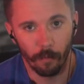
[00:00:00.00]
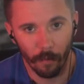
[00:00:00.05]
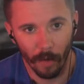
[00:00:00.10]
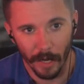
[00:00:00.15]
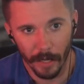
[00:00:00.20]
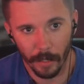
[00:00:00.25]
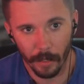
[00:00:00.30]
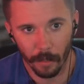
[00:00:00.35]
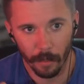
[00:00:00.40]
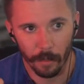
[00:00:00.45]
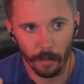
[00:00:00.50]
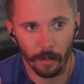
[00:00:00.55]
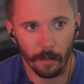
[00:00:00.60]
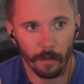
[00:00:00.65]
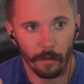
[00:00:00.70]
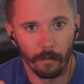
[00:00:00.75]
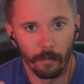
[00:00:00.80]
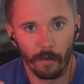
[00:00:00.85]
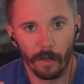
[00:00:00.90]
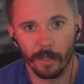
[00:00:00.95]

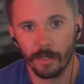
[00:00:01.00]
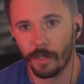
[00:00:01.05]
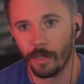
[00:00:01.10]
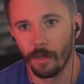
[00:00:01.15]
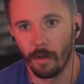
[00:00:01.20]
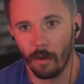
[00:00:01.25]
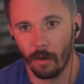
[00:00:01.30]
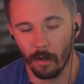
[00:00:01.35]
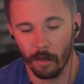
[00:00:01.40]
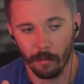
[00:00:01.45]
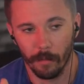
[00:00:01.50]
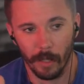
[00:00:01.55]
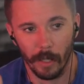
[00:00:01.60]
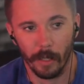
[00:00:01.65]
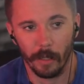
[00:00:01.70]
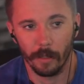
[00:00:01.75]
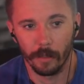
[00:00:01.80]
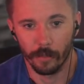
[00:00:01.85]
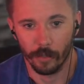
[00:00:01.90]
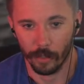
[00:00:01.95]
regular Russian
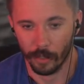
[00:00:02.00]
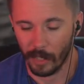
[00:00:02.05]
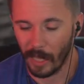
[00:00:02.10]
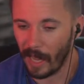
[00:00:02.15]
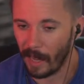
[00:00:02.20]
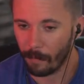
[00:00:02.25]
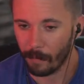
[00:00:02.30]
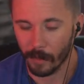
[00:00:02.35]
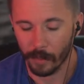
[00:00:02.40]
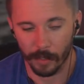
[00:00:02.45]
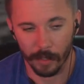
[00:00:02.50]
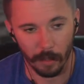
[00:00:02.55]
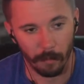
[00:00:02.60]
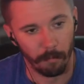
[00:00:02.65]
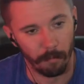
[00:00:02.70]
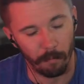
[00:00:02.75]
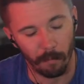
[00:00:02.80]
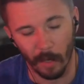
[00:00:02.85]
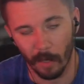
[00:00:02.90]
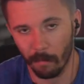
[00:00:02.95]
army just happens to
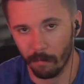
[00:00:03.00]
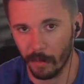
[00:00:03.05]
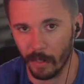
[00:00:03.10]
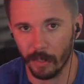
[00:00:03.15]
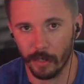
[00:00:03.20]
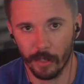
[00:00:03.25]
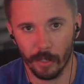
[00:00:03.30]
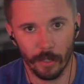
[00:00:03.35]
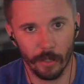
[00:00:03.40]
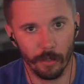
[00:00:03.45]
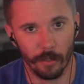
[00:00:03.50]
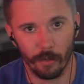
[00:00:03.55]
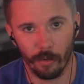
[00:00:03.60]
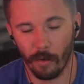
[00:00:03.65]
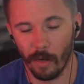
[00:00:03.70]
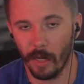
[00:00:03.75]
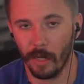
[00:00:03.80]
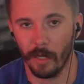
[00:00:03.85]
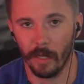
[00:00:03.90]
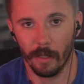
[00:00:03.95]
bump into
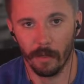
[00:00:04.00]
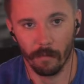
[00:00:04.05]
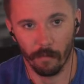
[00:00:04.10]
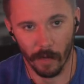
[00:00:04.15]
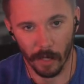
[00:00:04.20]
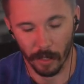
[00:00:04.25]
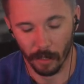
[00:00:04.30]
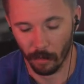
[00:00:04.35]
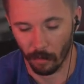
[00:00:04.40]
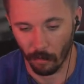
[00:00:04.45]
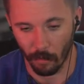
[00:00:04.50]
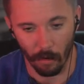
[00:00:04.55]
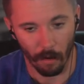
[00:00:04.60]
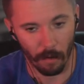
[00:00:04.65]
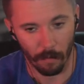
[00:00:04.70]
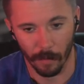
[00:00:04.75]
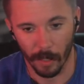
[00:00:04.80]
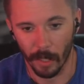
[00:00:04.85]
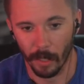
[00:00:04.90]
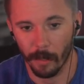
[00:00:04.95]
Ukrainian regular
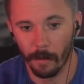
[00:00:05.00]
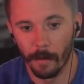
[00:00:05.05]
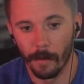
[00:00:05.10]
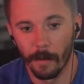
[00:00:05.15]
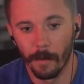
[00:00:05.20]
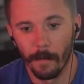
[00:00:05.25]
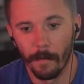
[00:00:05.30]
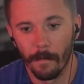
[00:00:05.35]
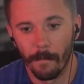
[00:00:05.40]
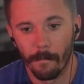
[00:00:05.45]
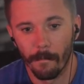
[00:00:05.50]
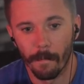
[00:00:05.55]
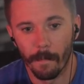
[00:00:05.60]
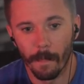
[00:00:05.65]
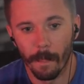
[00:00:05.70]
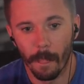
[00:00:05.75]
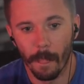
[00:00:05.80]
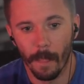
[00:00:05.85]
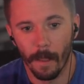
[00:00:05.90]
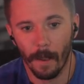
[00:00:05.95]
army,
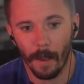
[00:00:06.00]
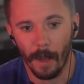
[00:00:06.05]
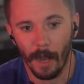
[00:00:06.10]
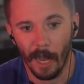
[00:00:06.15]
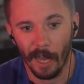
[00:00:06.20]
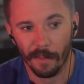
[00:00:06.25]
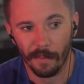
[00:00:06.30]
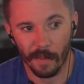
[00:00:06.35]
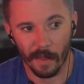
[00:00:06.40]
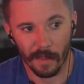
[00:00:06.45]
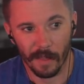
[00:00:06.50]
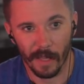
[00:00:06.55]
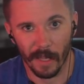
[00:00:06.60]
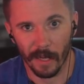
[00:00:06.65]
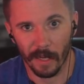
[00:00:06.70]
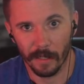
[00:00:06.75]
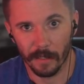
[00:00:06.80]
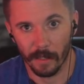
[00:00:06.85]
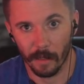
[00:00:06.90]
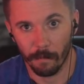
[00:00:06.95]
I think
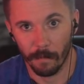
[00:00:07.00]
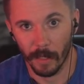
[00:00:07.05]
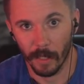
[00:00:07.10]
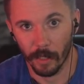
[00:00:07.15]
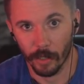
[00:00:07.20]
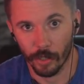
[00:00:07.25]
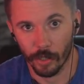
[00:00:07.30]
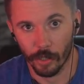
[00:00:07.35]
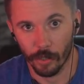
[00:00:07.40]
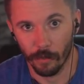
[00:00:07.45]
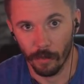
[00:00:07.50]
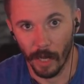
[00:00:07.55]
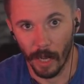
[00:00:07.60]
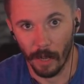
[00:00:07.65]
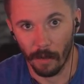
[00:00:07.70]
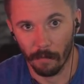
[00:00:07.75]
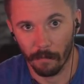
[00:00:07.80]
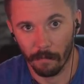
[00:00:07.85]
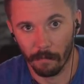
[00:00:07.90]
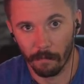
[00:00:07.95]
that ends up being a
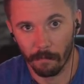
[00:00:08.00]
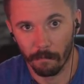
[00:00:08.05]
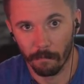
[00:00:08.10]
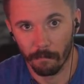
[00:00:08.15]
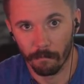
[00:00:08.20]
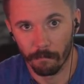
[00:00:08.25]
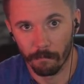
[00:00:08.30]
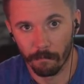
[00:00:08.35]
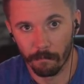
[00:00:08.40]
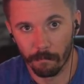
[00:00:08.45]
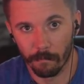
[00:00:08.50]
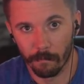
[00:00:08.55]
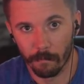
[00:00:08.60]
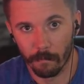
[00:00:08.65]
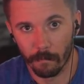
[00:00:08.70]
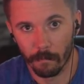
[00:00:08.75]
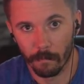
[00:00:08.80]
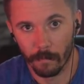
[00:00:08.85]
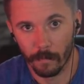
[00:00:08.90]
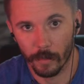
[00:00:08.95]
shootout.
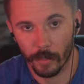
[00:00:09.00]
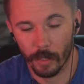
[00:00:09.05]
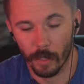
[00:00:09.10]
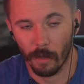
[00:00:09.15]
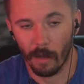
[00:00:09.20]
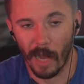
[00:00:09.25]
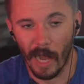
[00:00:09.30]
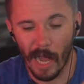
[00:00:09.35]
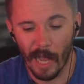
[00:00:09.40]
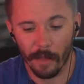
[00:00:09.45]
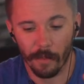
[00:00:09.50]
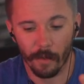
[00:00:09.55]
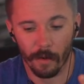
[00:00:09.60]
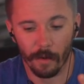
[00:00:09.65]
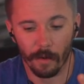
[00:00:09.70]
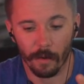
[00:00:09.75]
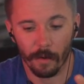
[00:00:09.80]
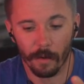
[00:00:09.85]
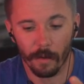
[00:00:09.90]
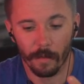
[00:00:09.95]
So
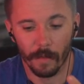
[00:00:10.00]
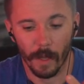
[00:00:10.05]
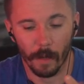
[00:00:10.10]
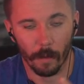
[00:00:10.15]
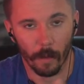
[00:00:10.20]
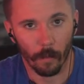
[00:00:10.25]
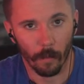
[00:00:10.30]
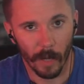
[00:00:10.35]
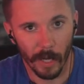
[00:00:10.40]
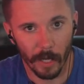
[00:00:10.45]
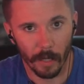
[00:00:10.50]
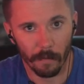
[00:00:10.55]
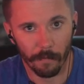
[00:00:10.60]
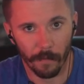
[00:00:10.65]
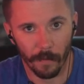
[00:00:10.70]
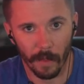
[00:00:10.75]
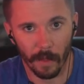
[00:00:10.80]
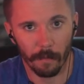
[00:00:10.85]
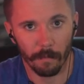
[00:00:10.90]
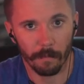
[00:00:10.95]
either they were waiting
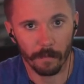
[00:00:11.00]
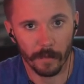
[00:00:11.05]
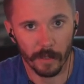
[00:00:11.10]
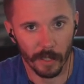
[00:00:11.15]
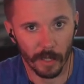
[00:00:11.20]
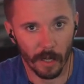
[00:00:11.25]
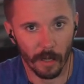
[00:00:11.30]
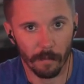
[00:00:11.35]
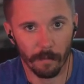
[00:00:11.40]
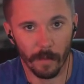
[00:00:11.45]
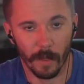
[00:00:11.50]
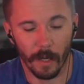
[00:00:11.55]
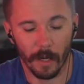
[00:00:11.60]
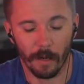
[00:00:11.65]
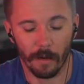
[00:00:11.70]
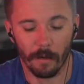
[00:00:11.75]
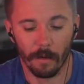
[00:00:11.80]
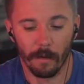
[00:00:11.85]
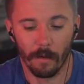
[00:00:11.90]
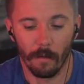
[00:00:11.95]
for them to come
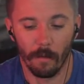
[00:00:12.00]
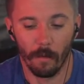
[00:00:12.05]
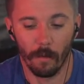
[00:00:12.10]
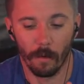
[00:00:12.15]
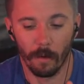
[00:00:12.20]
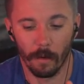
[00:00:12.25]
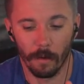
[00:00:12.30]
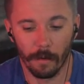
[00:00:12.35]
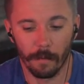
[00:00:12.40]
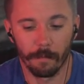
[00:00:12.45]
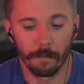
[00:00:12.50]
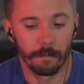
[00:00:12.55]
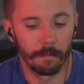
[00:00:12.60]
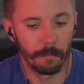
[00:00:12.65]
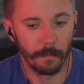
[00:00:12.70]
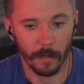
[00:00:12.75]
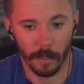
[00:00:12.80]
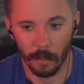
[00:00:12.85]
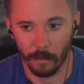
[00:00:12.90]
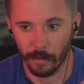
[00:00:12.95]
there, or
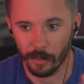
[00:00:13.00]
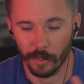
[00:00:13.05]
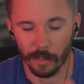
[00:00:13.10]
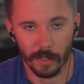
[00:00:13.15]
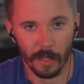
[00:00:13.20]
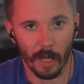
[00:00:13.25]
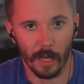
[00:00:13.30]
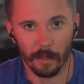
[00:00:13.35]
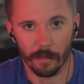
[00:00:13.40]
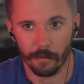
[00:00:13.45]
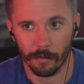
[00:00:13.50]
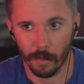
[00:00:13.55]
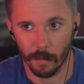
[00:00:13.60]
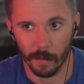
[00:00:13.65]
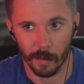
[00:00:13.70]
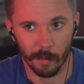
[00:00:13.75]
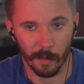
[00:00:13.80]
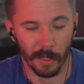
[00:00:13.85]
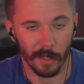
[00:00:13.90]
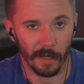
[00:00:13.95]
you know, it's just
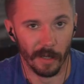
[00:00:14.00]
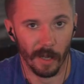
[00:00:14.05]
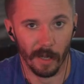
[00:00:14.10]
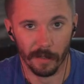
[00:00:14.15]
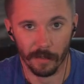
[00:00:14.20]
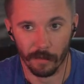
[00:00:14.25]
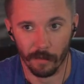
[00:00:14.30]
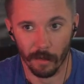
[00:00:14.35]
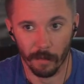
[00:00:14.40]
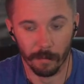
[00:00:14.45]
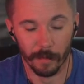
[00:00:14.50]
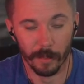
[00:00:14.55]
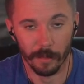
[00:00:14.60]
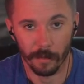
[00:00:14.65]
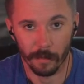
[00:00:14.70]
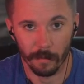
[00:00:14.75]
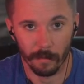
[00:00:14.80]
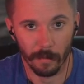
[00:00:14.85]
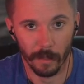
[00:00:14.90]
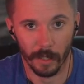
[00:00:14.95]
conscripts being
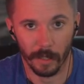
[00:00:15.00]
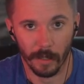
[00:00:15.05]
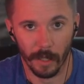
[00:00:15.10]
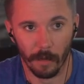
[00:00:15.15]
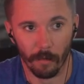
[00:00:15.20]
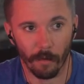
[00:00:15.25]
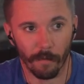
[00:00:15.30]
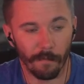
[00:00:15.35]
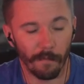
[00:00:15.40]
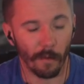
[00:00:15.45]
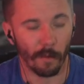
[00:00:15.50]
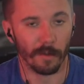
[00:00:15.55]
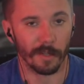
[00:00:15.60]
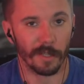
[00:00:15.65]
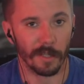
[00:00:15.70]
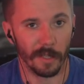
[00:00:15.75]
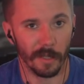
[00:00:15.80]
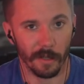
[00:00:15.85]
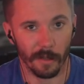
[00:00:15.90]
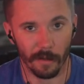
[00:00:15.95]
conscripts, right? They were
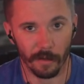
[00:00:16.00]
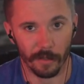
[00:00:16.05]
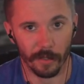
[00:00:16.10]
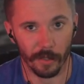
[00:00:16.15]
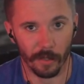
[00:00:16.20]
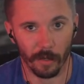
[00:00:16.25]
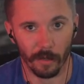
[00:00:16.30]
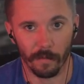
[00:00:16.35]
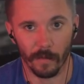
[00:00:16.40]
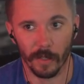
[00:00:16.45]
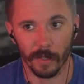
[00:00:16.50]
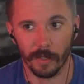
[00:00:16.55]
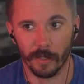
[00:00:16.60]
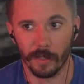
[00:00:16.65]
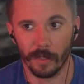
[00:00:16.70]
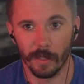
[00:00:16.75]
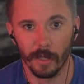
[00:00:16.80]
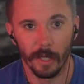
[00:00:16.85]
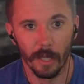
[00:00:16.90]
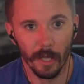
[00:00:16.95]
forced into their
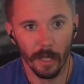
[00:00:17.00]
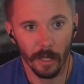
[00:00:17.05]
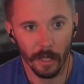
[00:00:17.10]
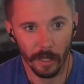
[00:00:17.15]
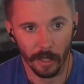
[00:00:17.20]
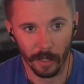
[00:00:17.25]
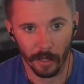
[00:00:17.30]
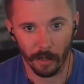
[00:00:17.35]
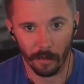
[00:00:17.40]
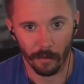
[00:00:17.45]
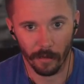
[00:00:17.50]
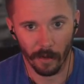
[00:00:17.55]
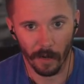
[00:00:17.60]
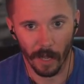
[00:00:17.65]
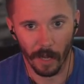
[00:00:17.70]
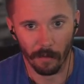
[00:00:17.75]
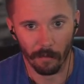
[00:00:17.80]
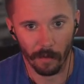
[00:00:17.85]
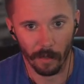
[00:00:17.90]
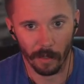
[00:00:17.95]
service. You know, they're
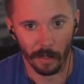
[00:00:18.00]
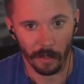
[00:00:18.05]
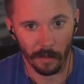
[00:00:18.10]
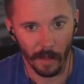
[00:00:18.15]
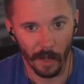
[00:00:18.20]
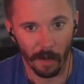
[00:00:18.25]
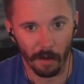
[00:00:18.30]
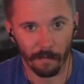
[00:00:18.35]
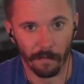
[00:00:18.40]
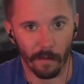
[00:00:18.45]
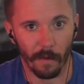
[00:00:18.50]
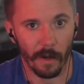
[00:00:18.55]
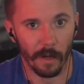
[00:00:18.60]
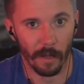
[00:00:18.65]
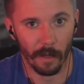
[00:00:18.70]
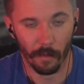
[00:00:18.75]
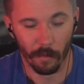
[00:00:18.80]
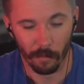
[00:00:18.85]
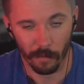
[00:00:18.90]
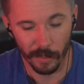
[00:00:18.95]
not really there for
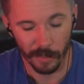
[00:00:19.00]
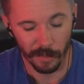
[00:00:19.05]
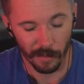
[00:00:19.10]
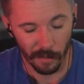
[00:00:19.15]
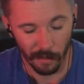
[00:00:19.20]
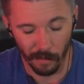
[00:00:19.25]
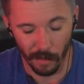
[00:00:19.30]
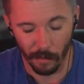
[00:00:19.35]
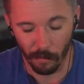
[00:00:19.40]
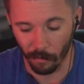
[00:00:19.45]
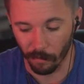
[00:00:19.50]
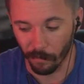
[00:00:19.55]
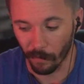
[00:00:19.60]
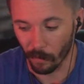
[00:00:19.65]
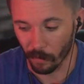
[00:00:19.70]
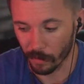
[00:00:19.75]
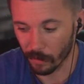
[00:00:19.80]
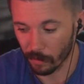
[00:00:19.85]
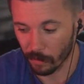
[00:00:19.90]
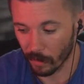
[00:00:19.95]
any other reason than they were
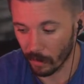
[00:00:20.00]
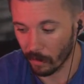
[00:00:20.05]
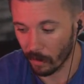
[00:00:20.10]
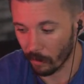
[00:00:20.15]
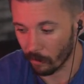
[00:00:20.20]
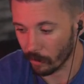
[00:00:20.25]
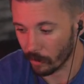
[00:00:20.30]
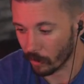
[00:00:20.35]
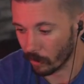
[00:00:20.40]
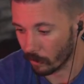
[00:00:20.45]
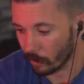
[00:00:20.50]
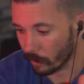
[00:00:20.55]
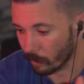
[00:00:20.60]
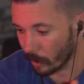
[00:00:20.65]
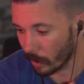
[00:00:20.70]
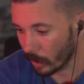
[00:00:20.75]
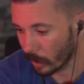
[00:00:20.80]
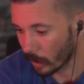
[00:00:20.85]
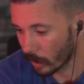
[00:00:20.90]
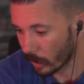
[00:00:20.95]
forced, than they were told to
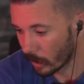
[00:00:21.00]
be.